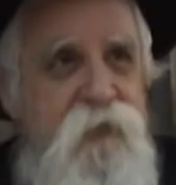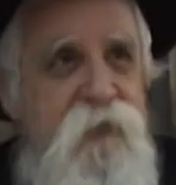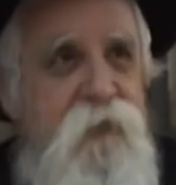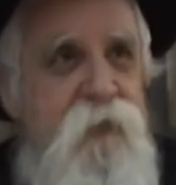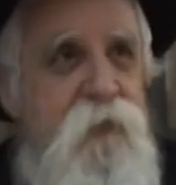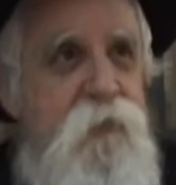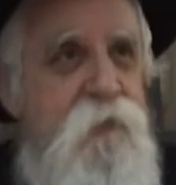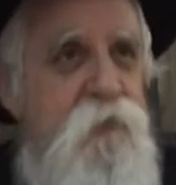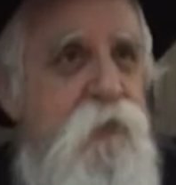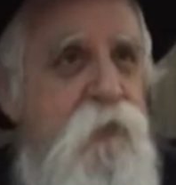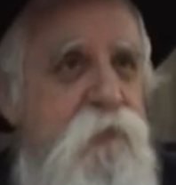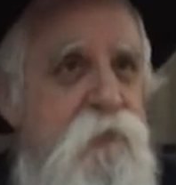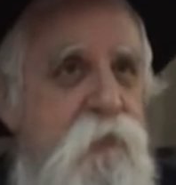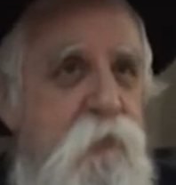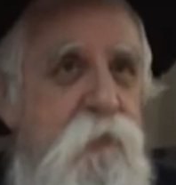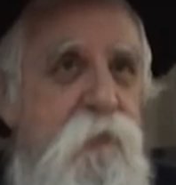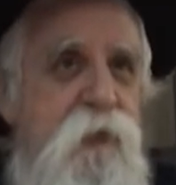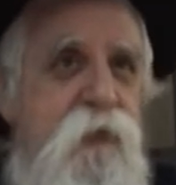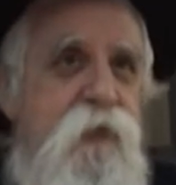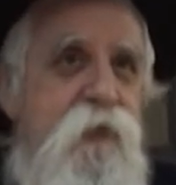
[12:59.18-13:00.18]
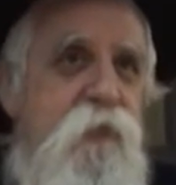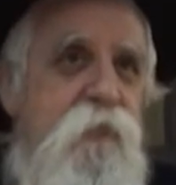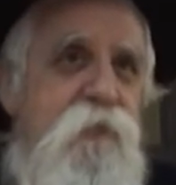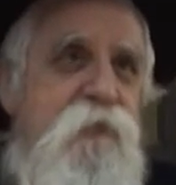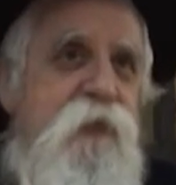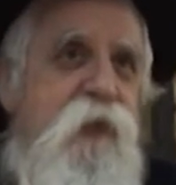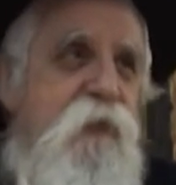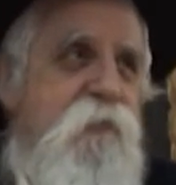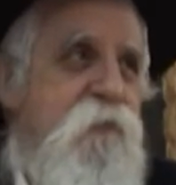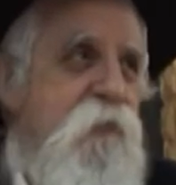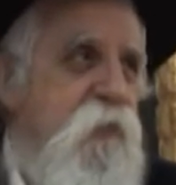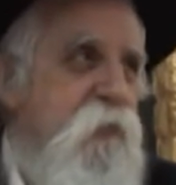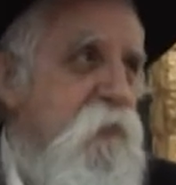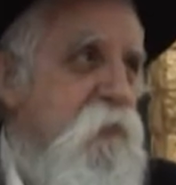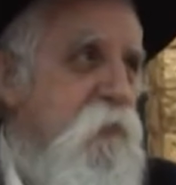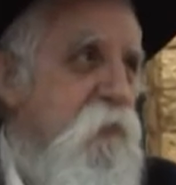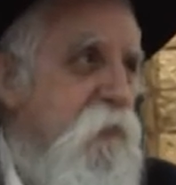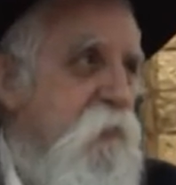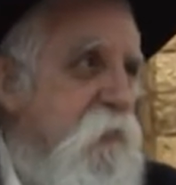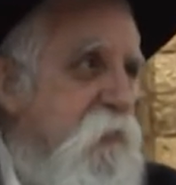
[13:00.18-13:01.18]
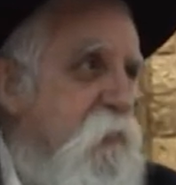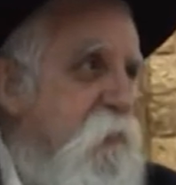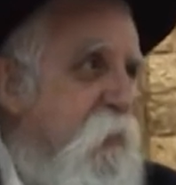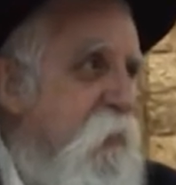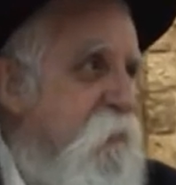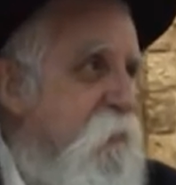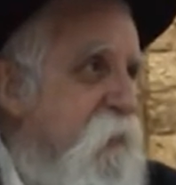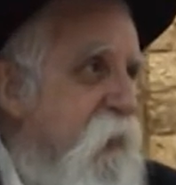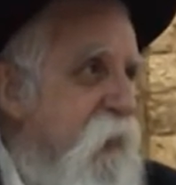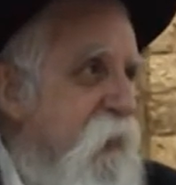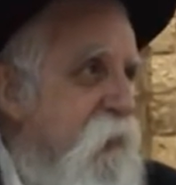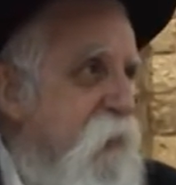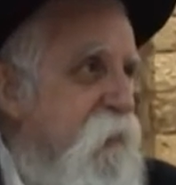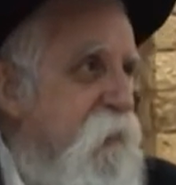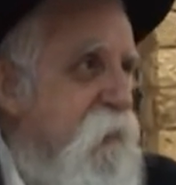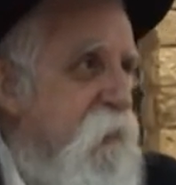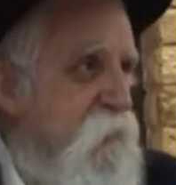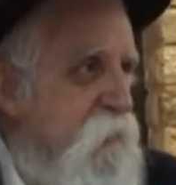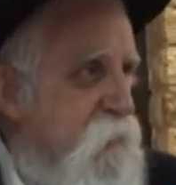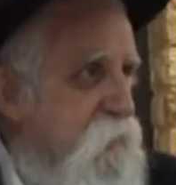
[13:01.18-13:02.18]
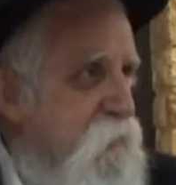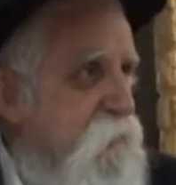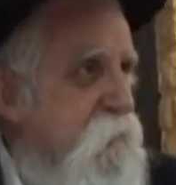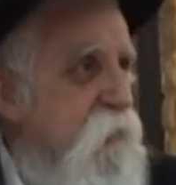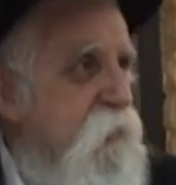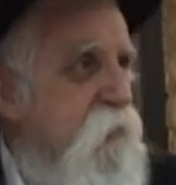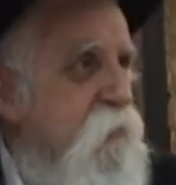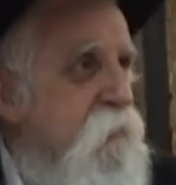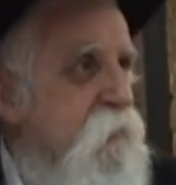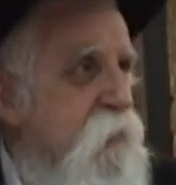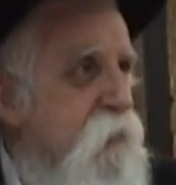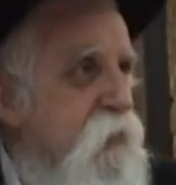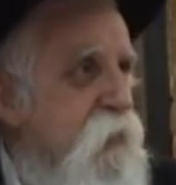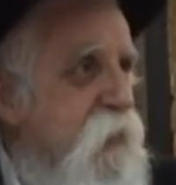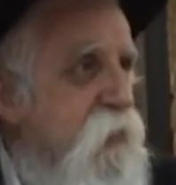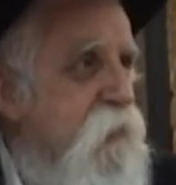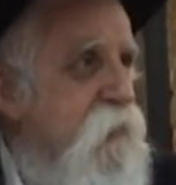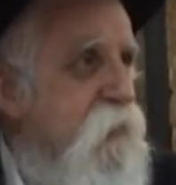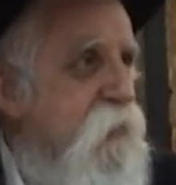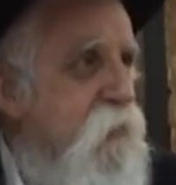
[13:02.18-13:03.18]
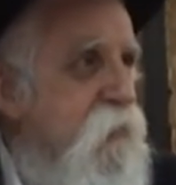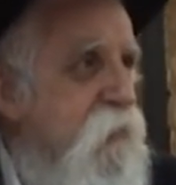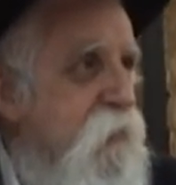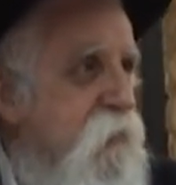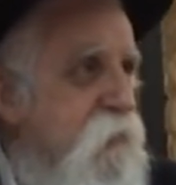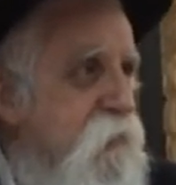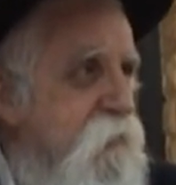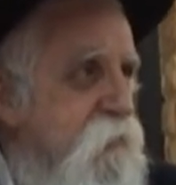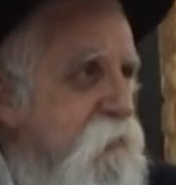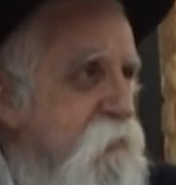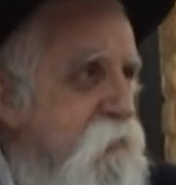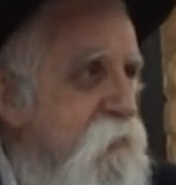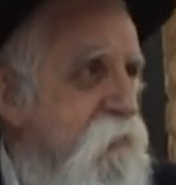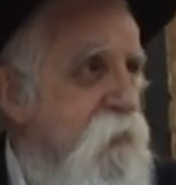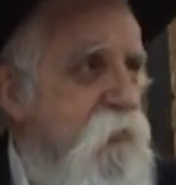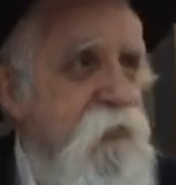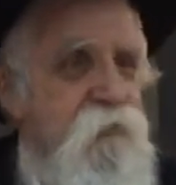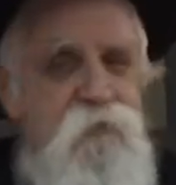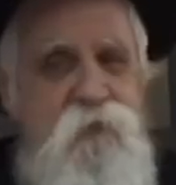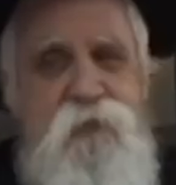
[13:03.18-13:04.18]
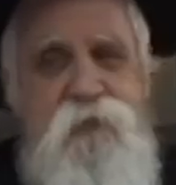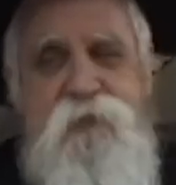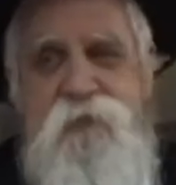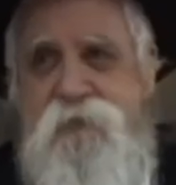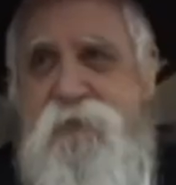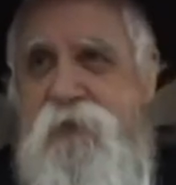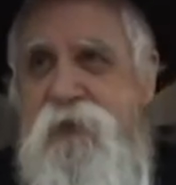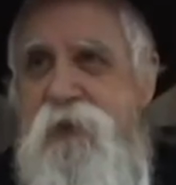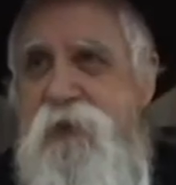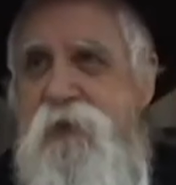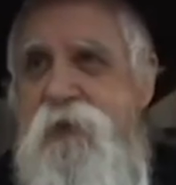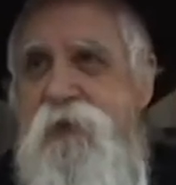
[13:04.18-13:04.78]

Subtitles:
only a shaman. He looks after the shul and sweeps out, he's very productive in the shul, everything's fine.